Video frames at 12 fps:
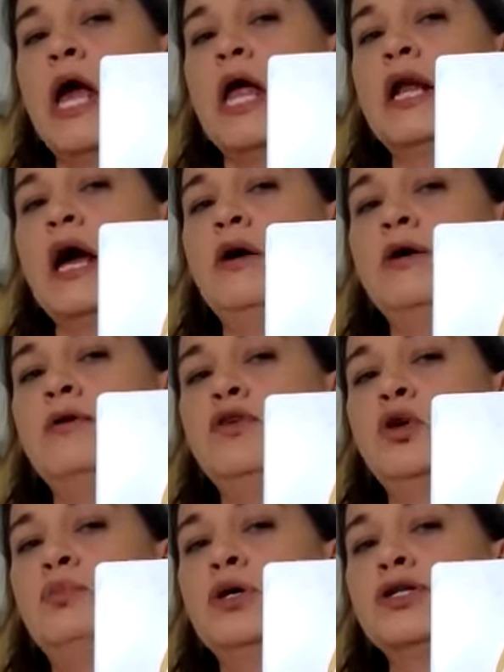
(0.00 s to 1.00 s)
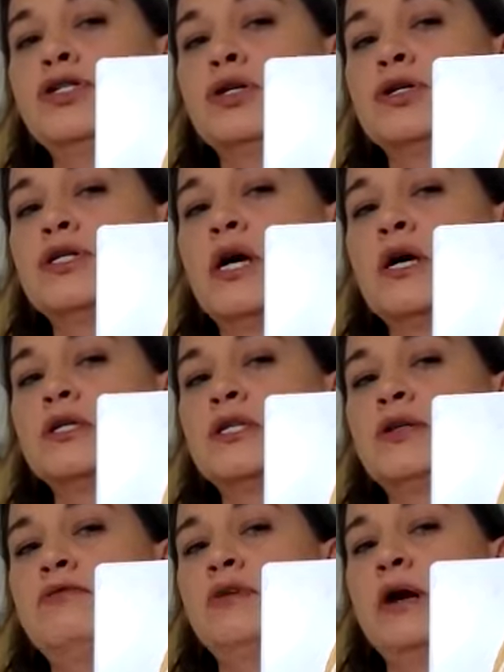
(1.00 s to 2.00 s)
Now, if you push your tongue to
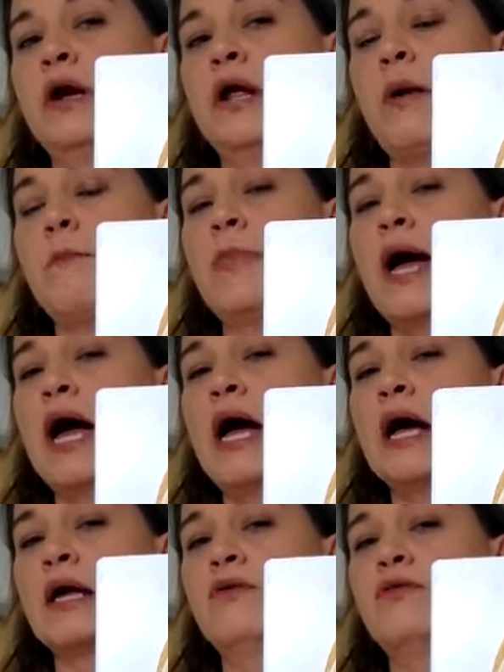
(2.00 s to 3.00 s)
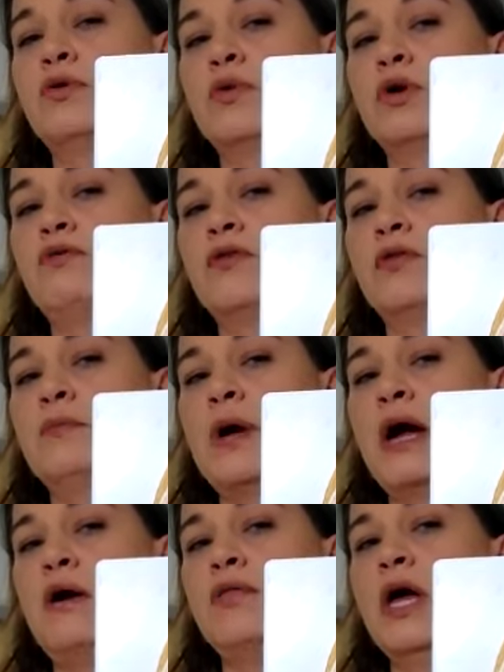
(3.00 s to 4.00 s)
the very back of the roof of the
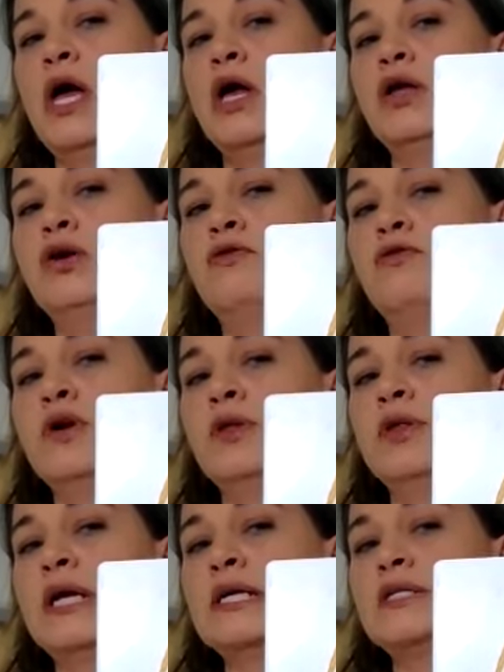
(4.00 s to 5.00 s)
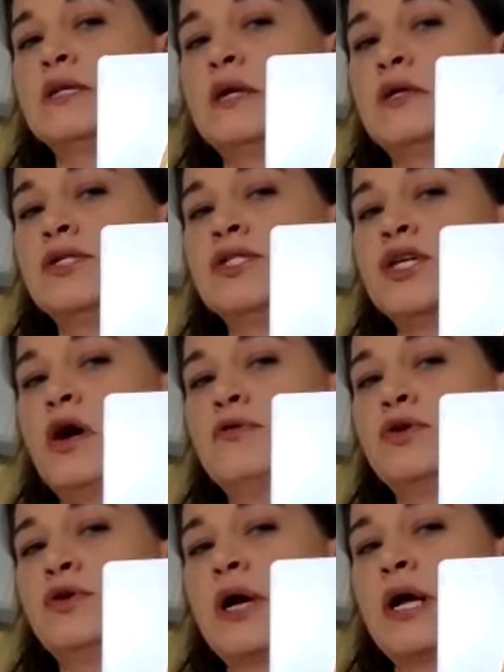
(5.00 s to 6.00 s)
mouth, you'll feel that it gets a little
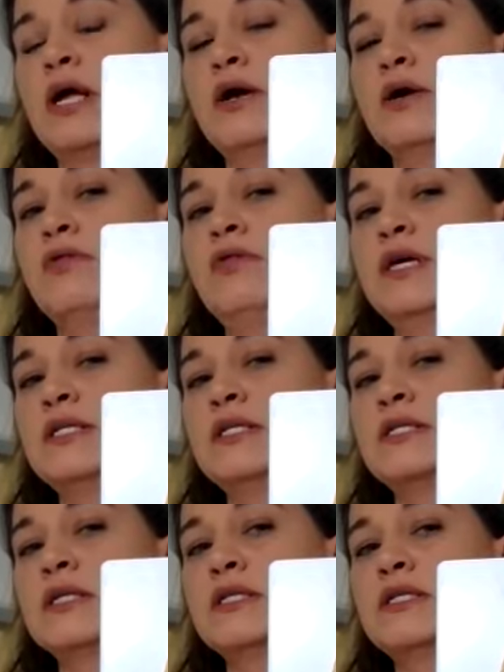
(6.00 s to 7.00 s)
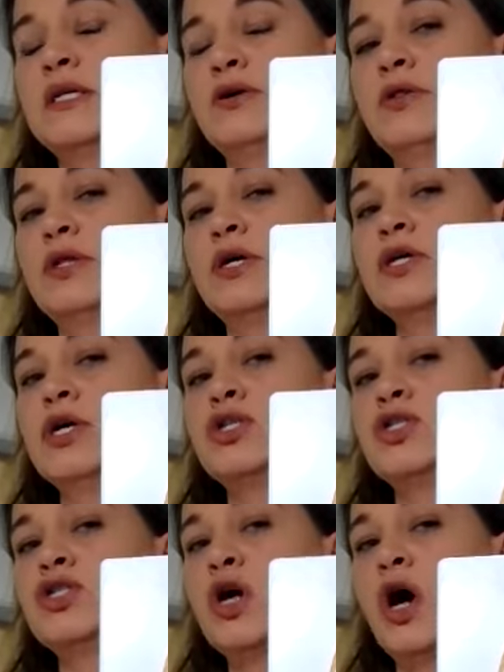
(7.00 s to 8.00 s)
softer right here. This is considered the
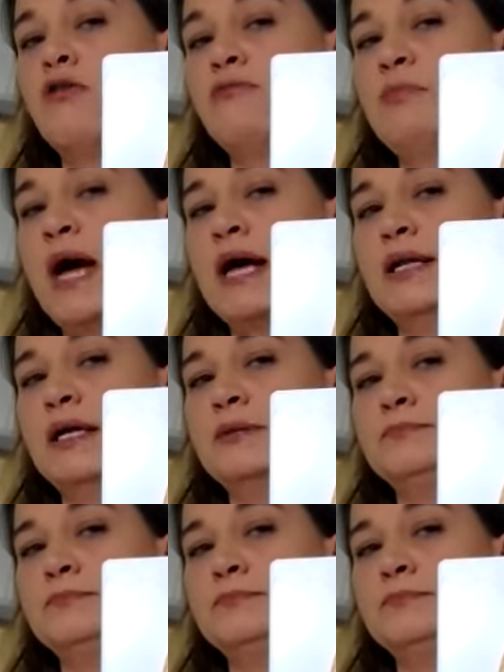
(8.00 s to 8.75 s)
soft palate.